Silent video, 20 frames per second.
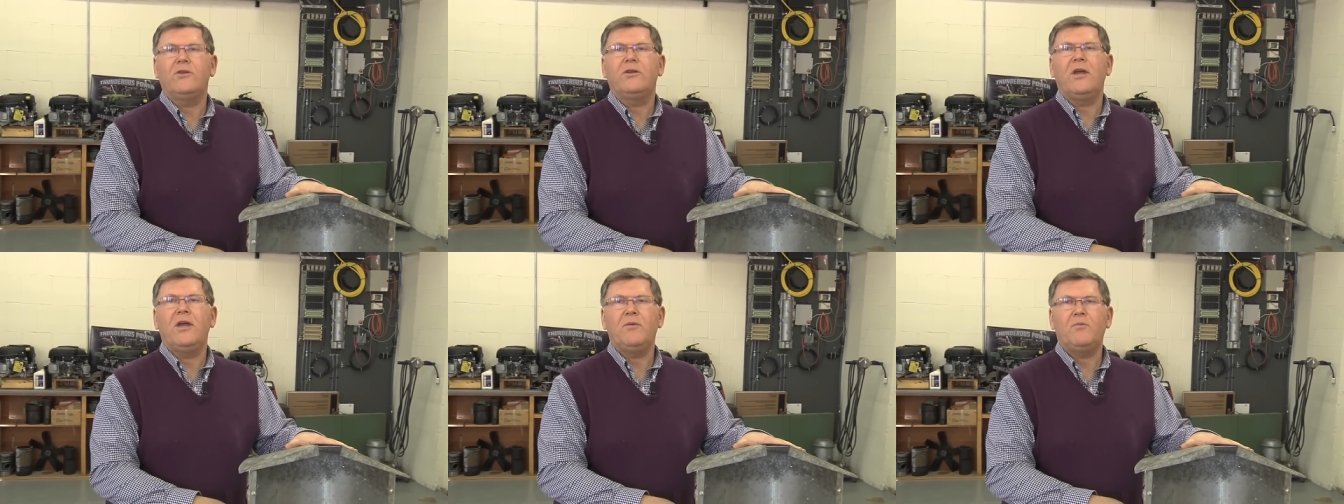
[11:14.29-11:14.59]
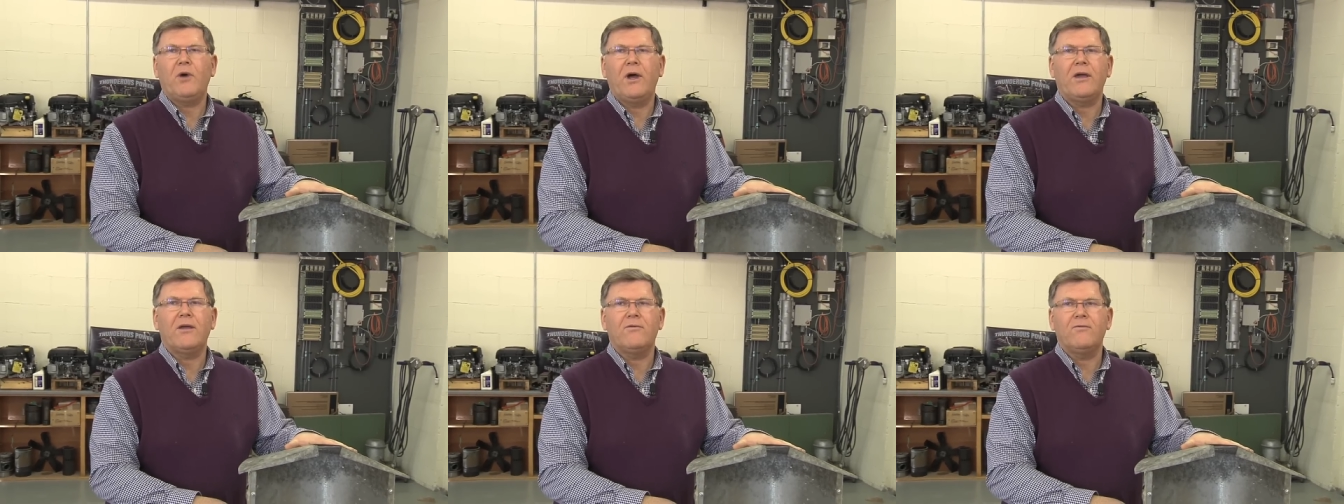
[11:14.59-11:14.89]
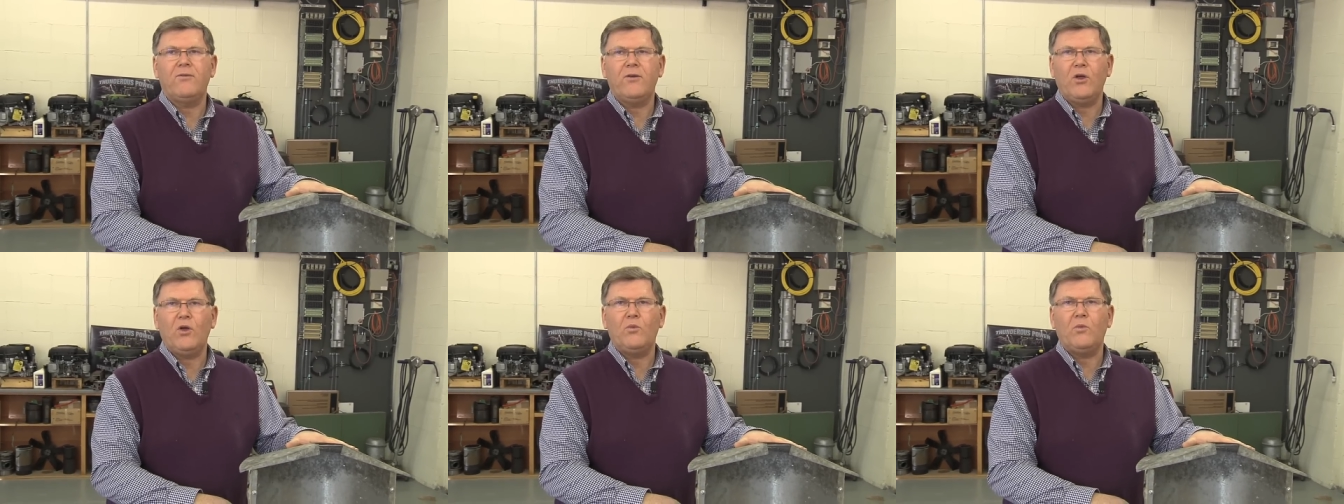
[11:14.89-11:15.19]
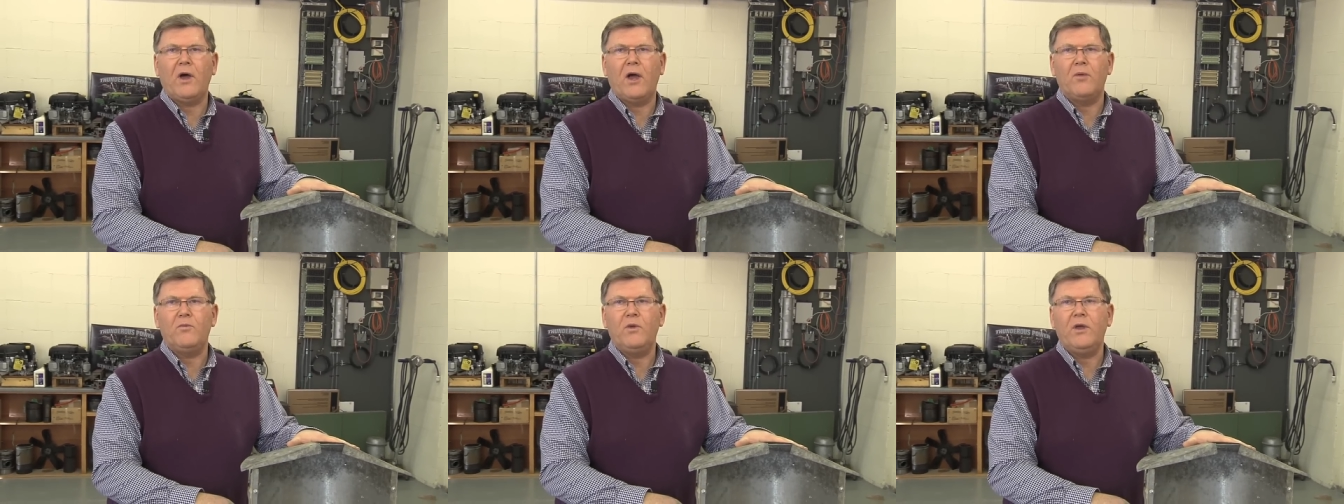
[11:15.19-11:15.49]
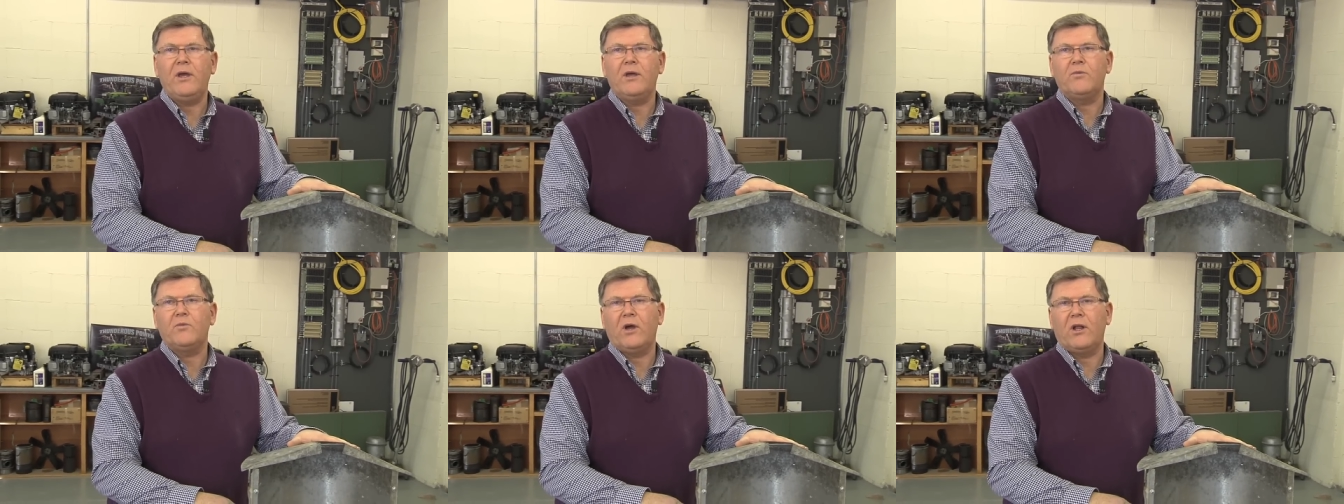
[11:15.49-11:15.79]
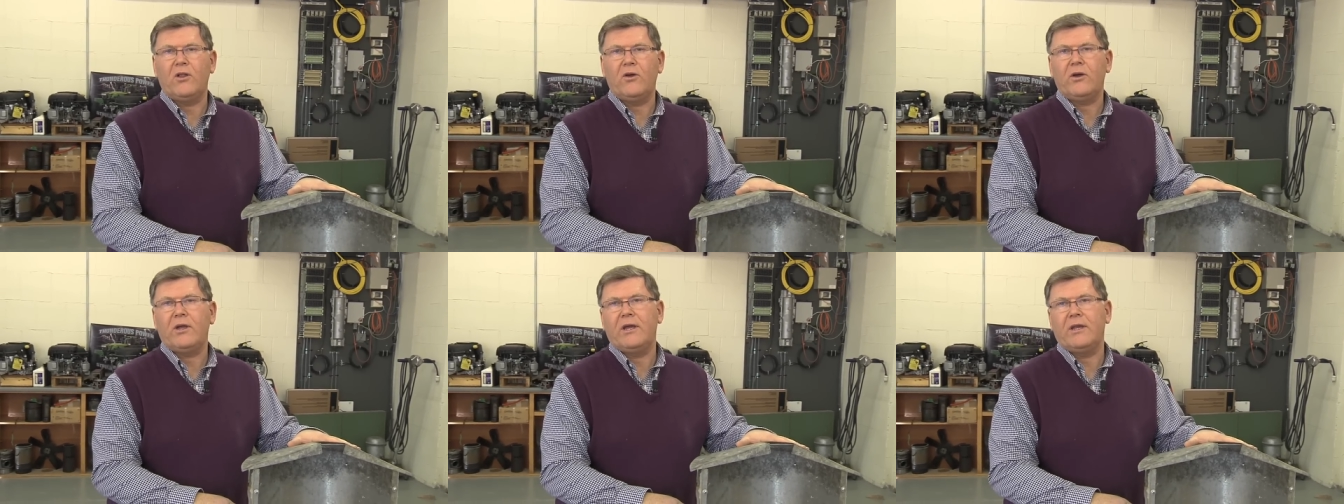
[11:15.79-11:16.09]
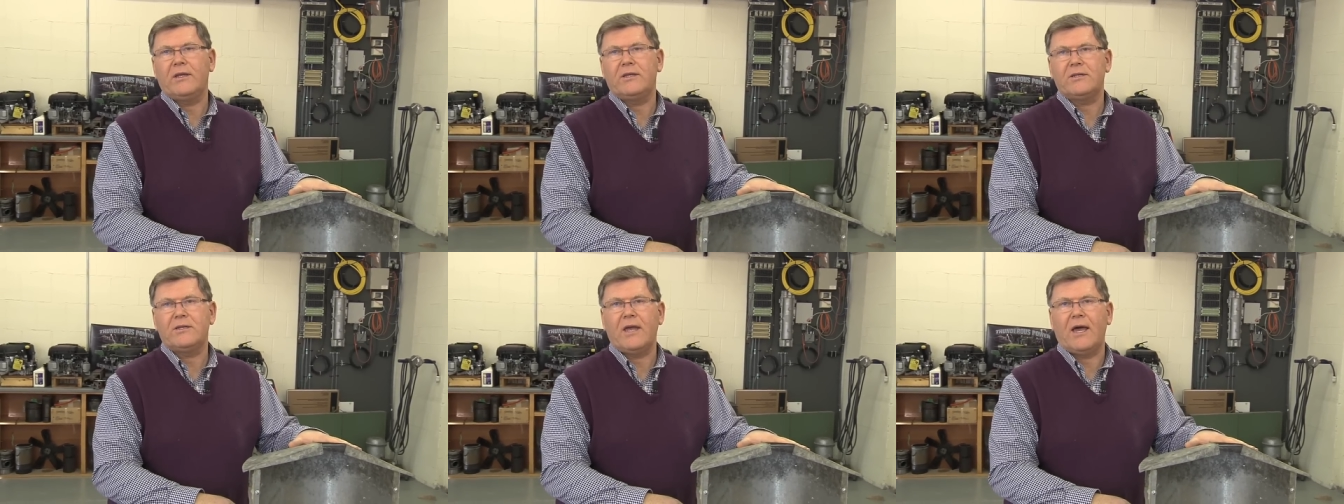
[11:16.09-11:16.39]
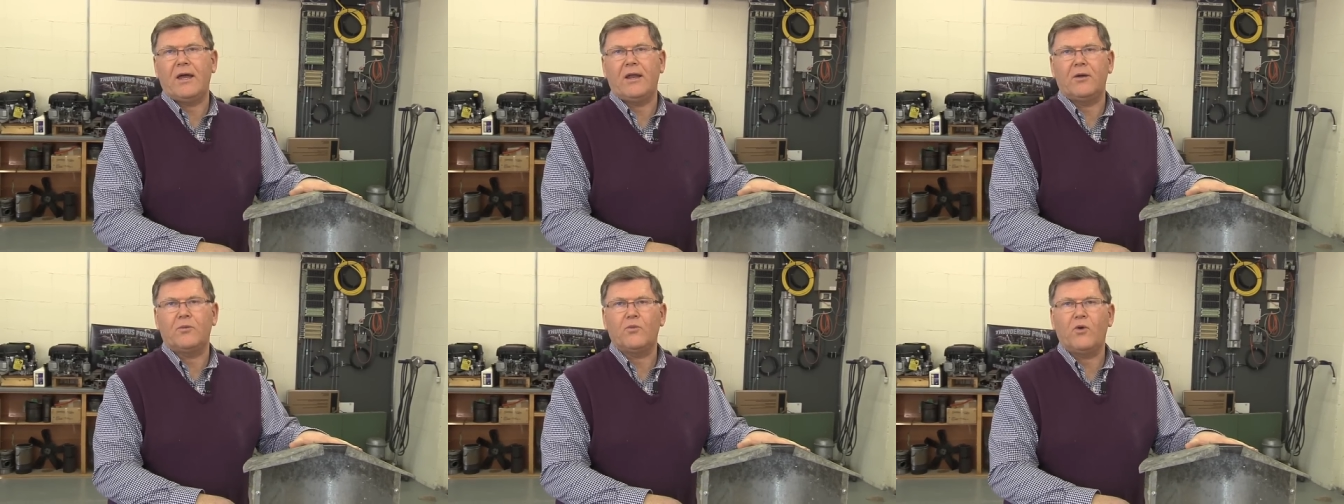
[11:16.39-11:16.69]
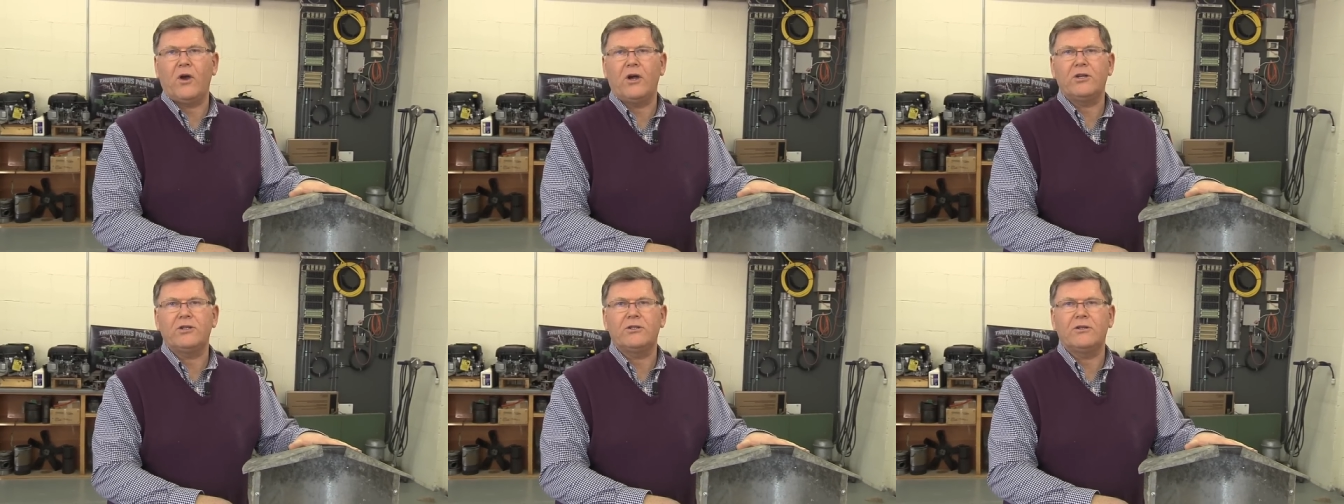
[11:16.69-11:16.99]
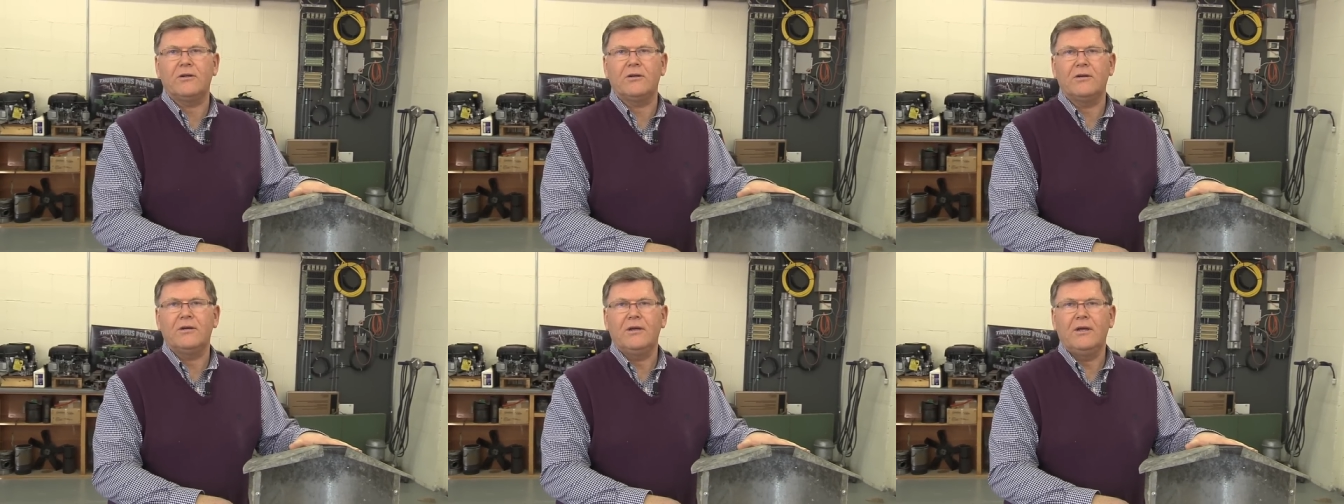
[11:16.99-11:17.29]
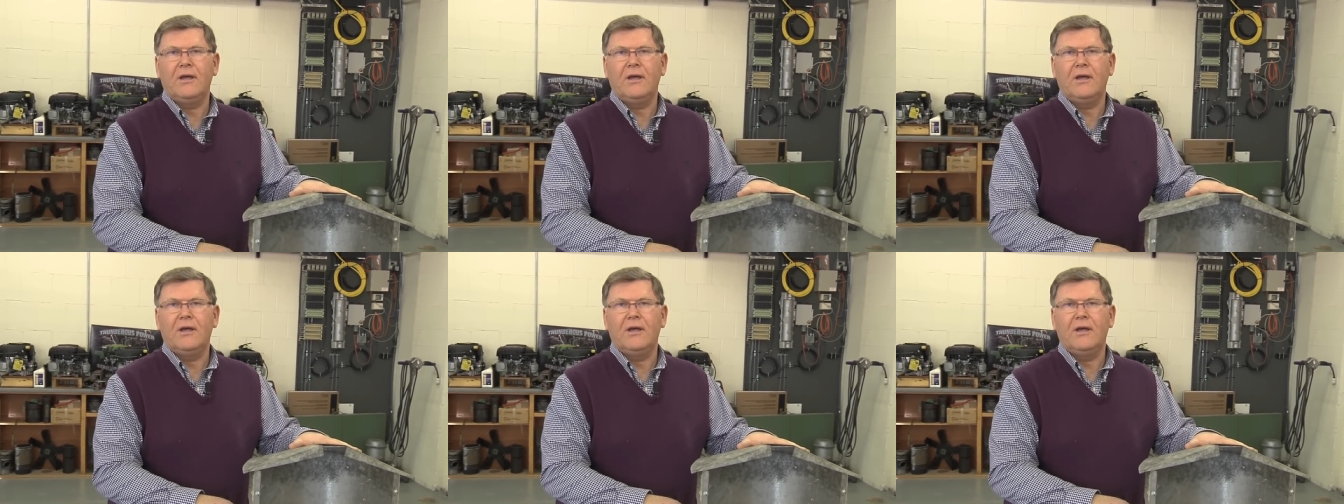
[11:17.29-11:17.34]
deep I can fill my bin by looking at static pressure?